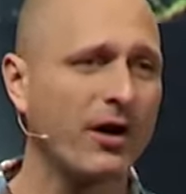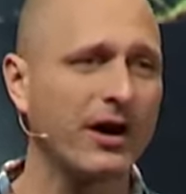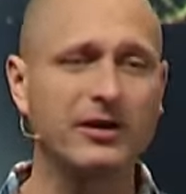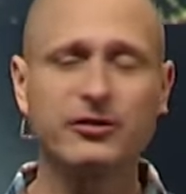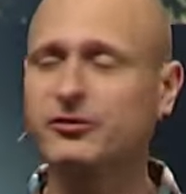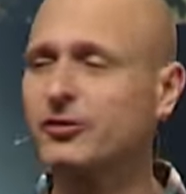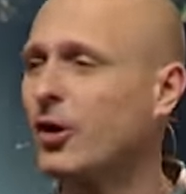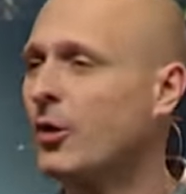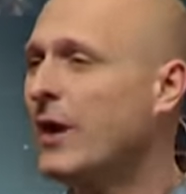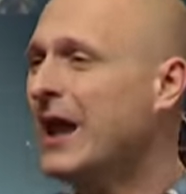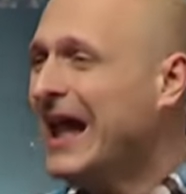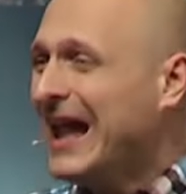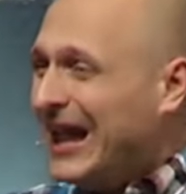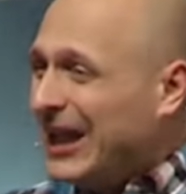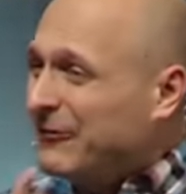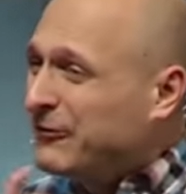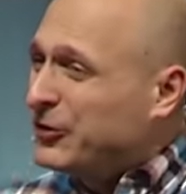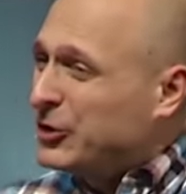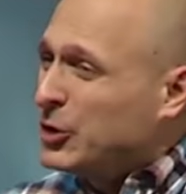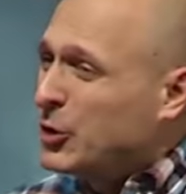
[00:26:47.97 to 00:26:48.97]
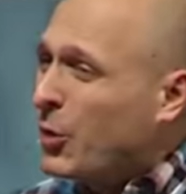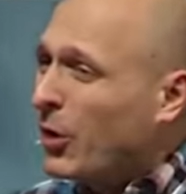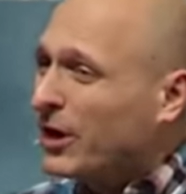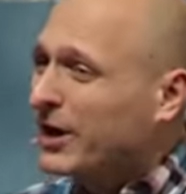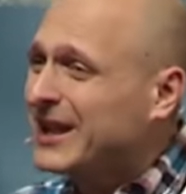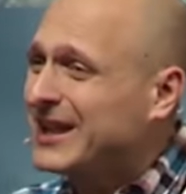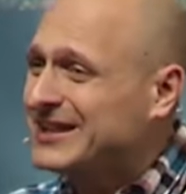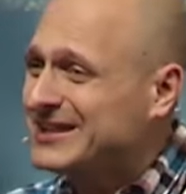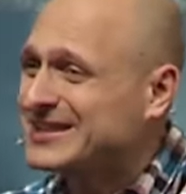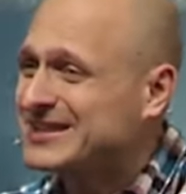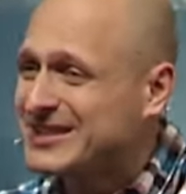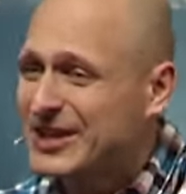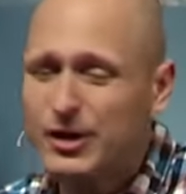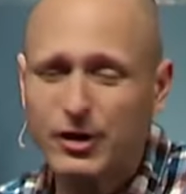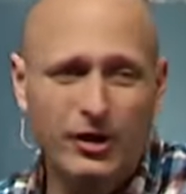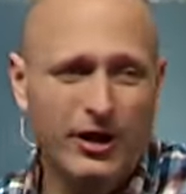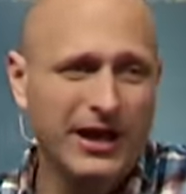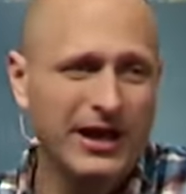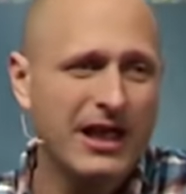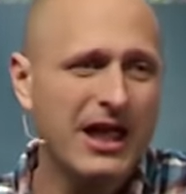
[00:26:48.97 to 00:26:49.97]
And so if you are
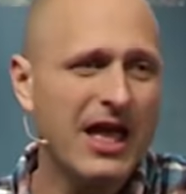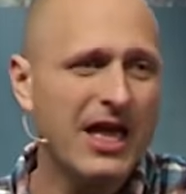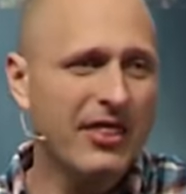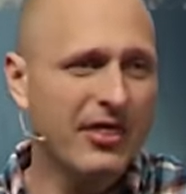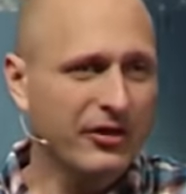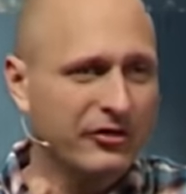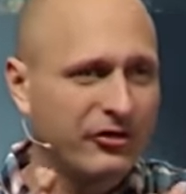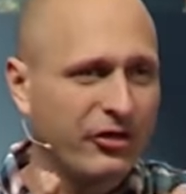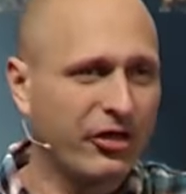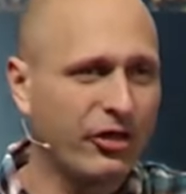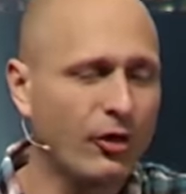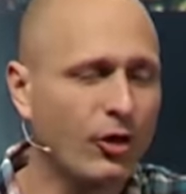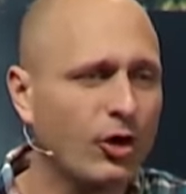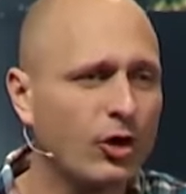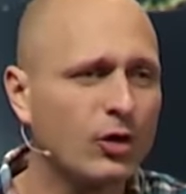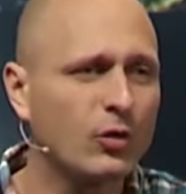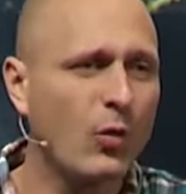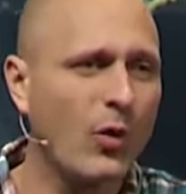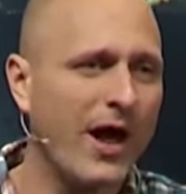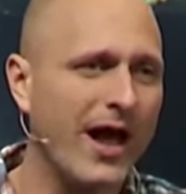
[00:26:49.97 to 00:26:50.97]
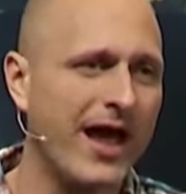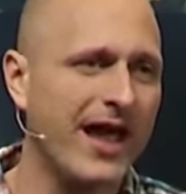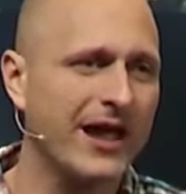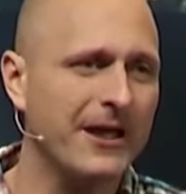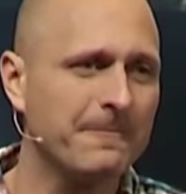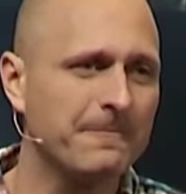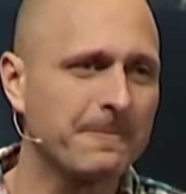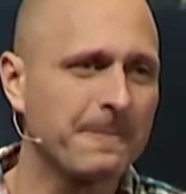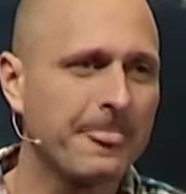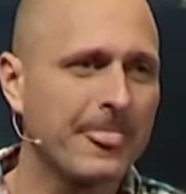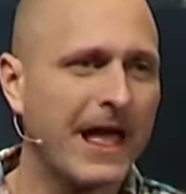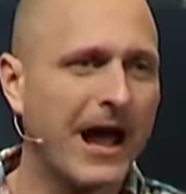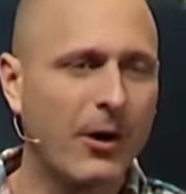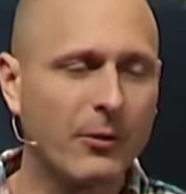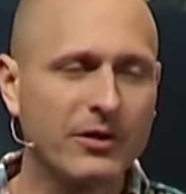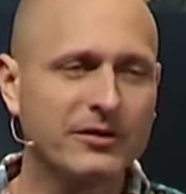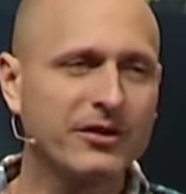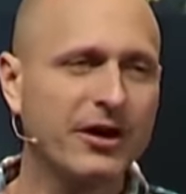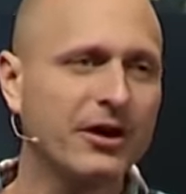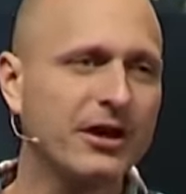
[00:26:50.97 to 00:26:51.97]
considering this third way, I
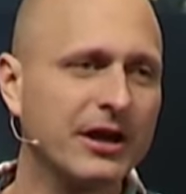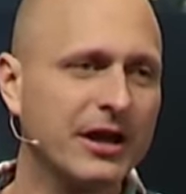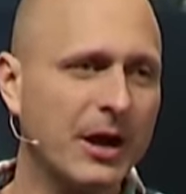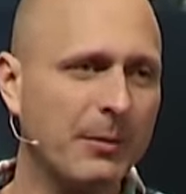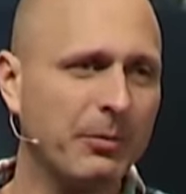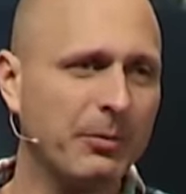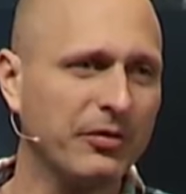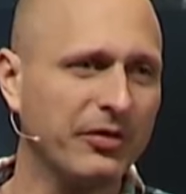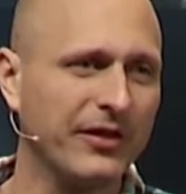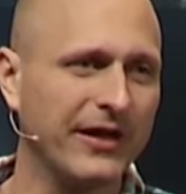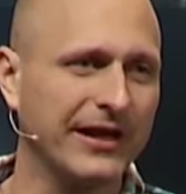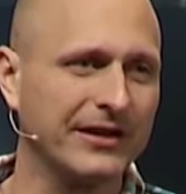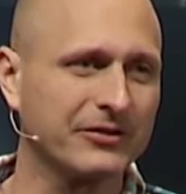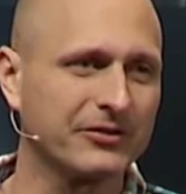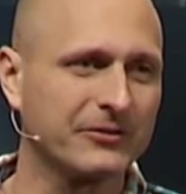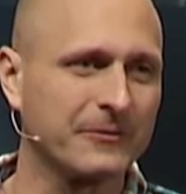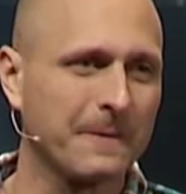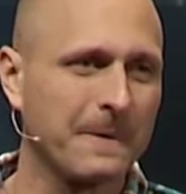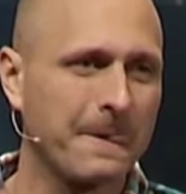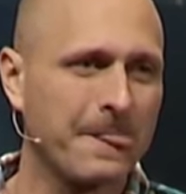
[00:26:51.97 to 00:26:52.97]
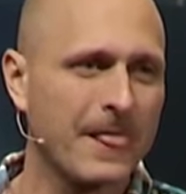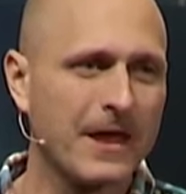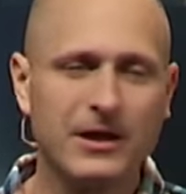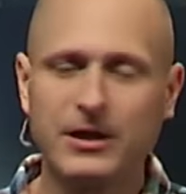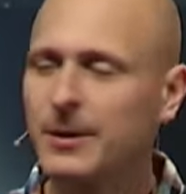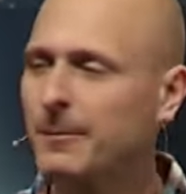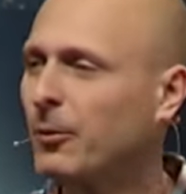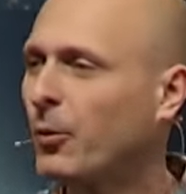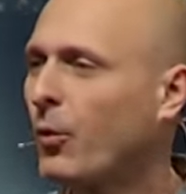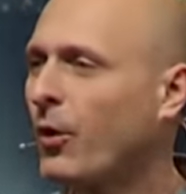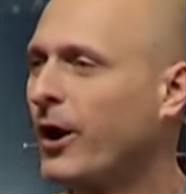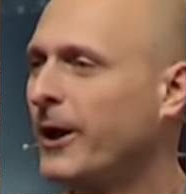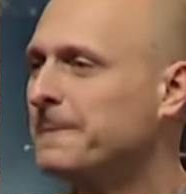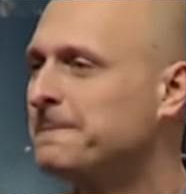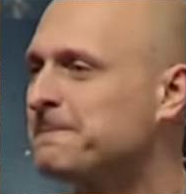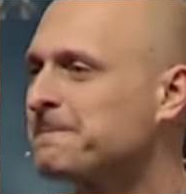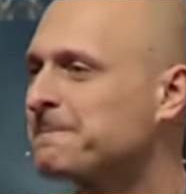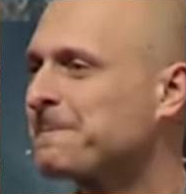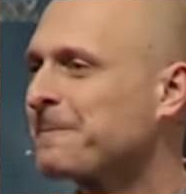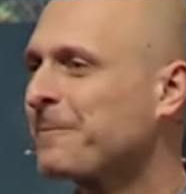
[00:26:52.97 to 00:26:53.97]
want to tell you a couple things. Number one,
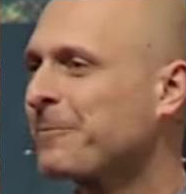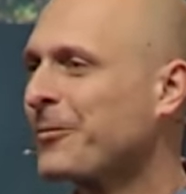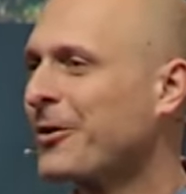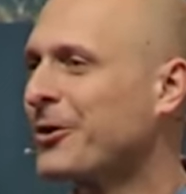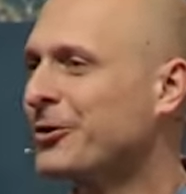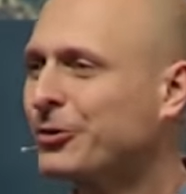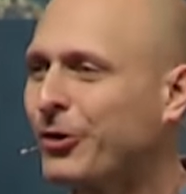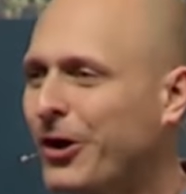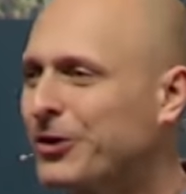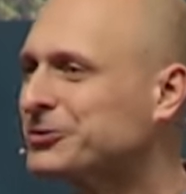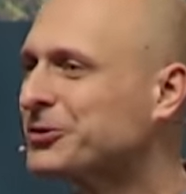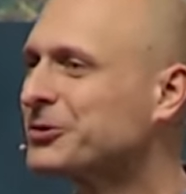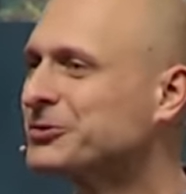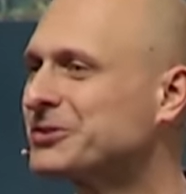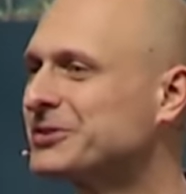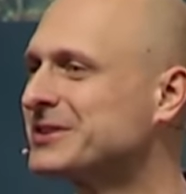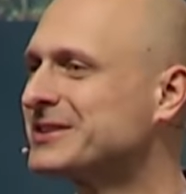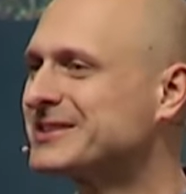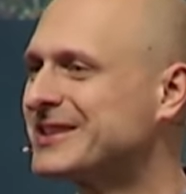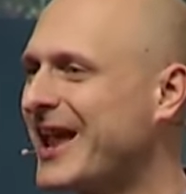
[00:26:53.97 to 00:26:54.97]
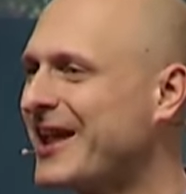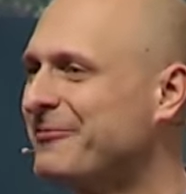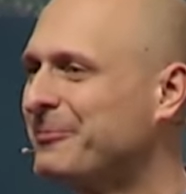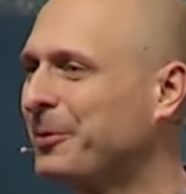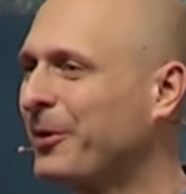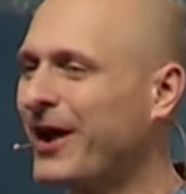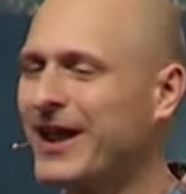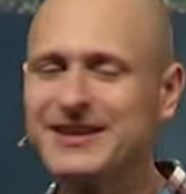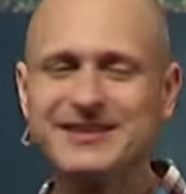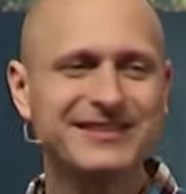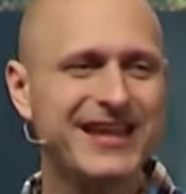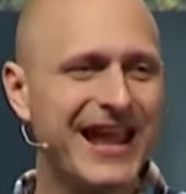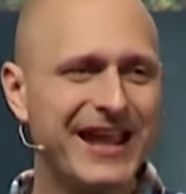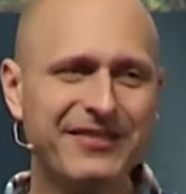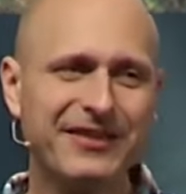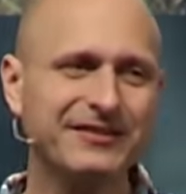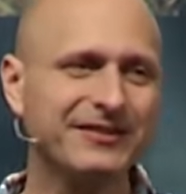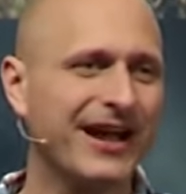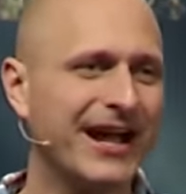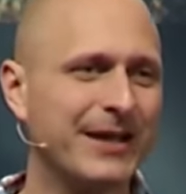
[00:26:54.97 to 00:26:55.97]
Crossroads is a safe place. Take
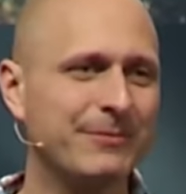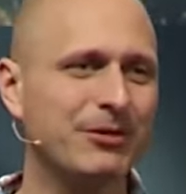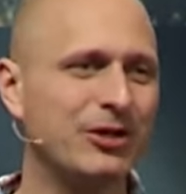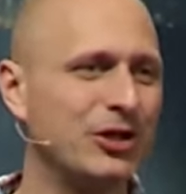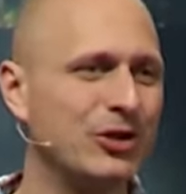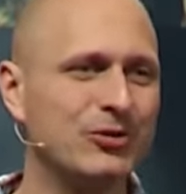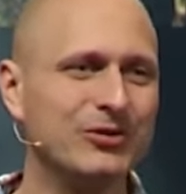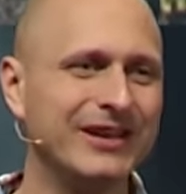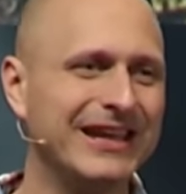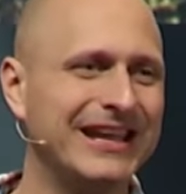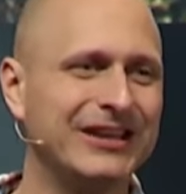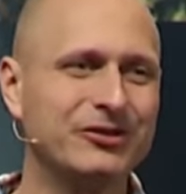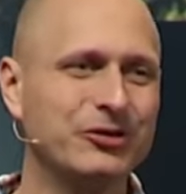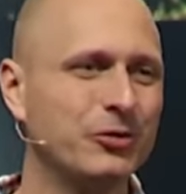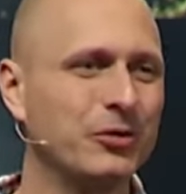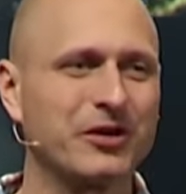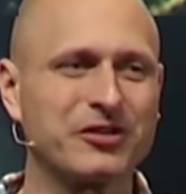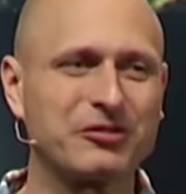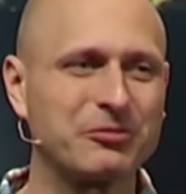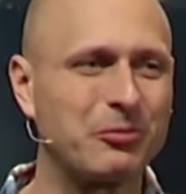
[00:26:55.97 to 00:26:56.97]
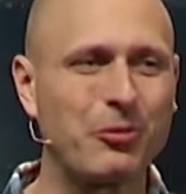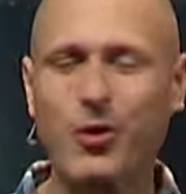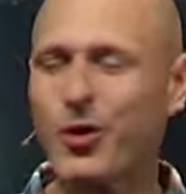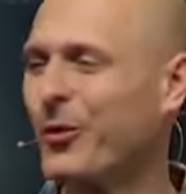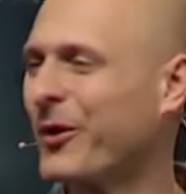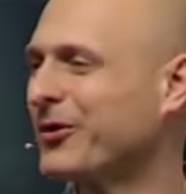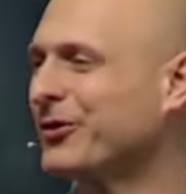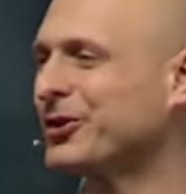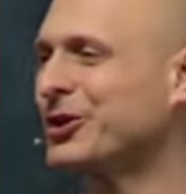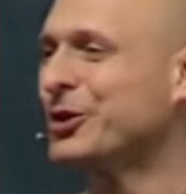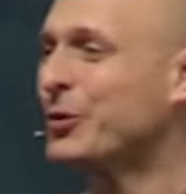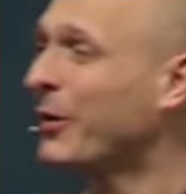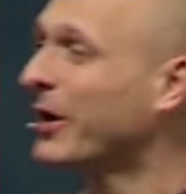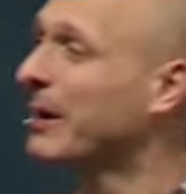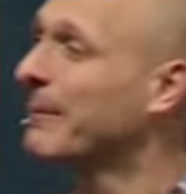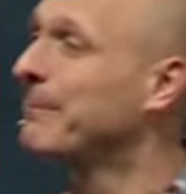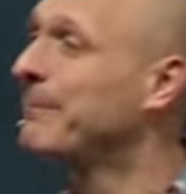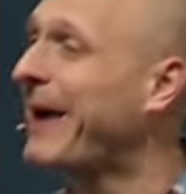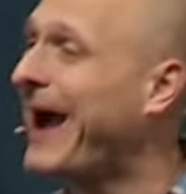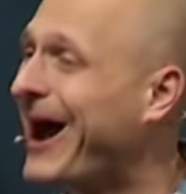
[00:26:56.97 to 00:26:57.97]
the time that you need to explore whether you want to
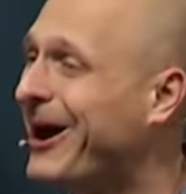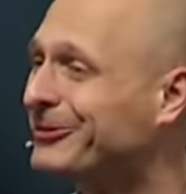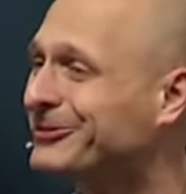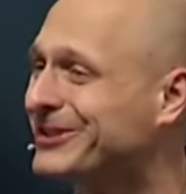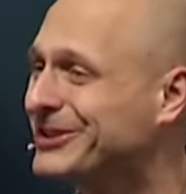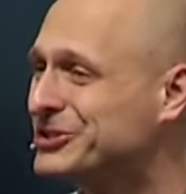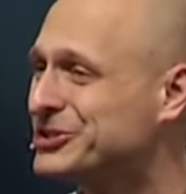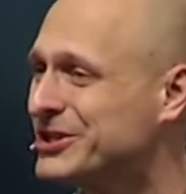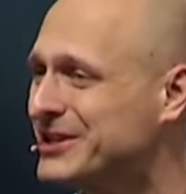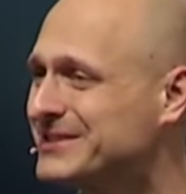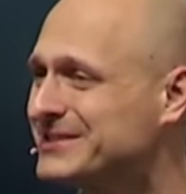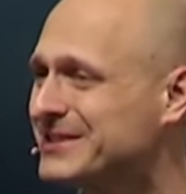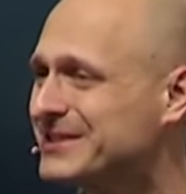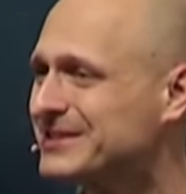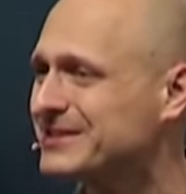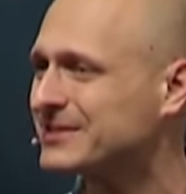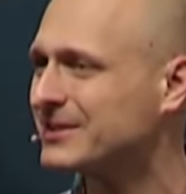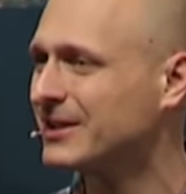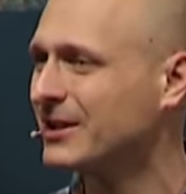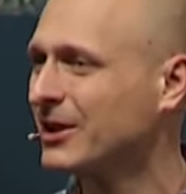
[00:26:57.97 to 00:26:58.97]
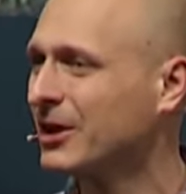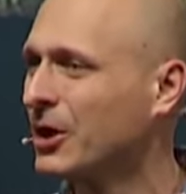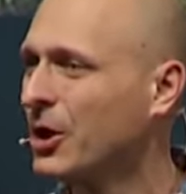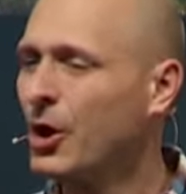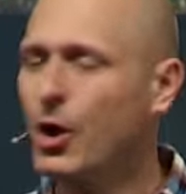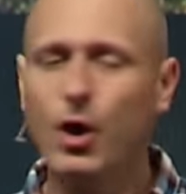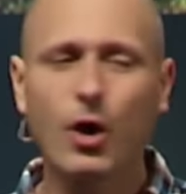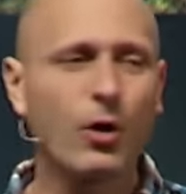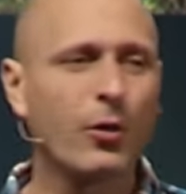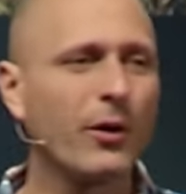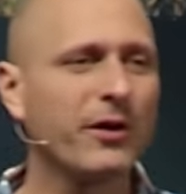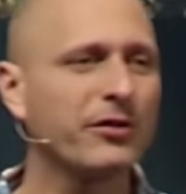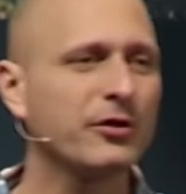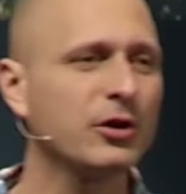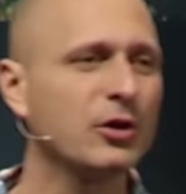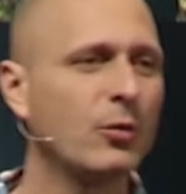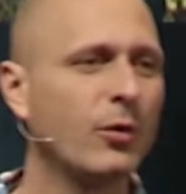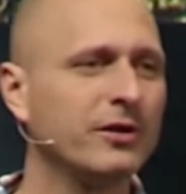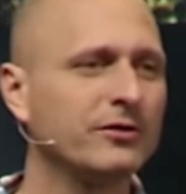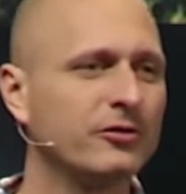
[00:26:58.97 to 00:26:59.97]
bow to Jesus or whether
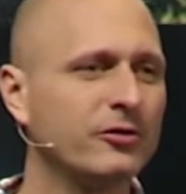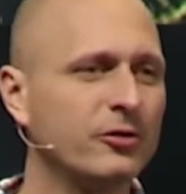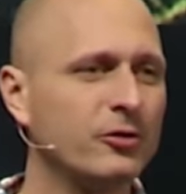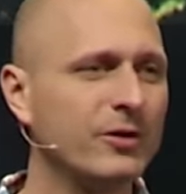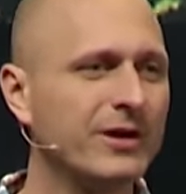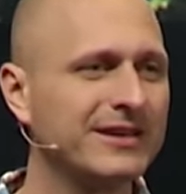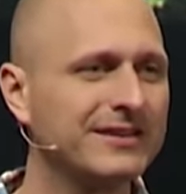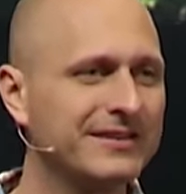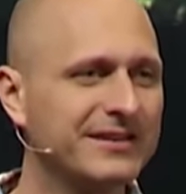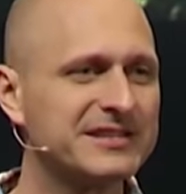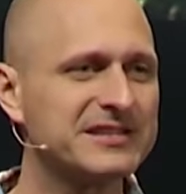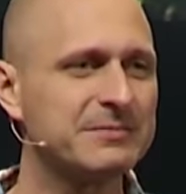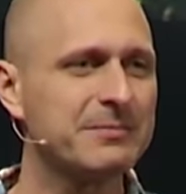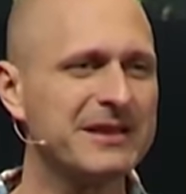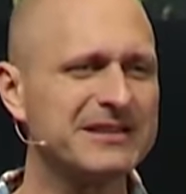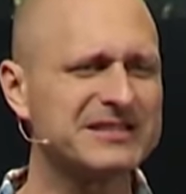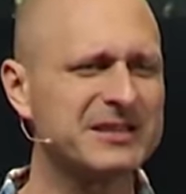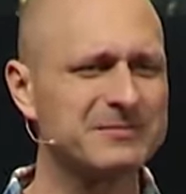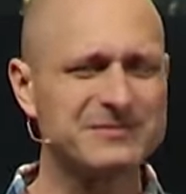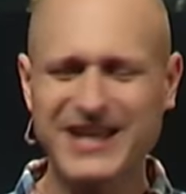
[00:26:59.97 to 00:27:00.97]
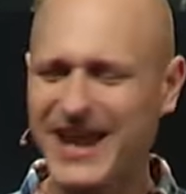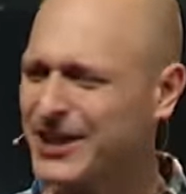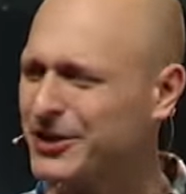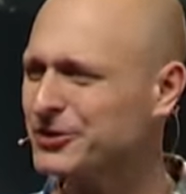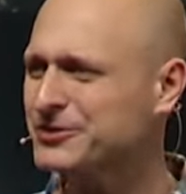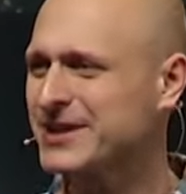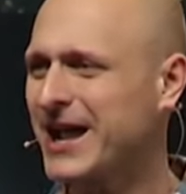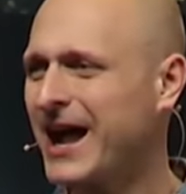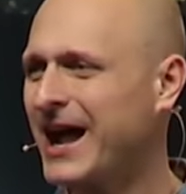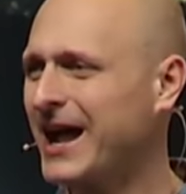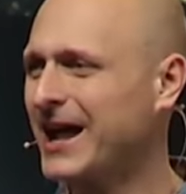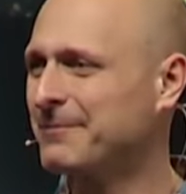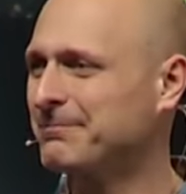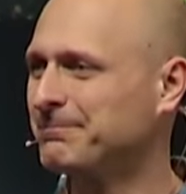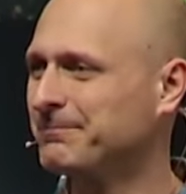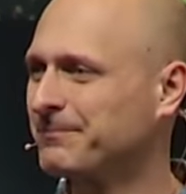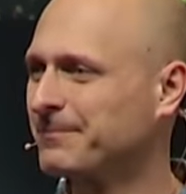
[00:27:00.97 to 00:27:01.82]
you want to dismiss him. Take your time.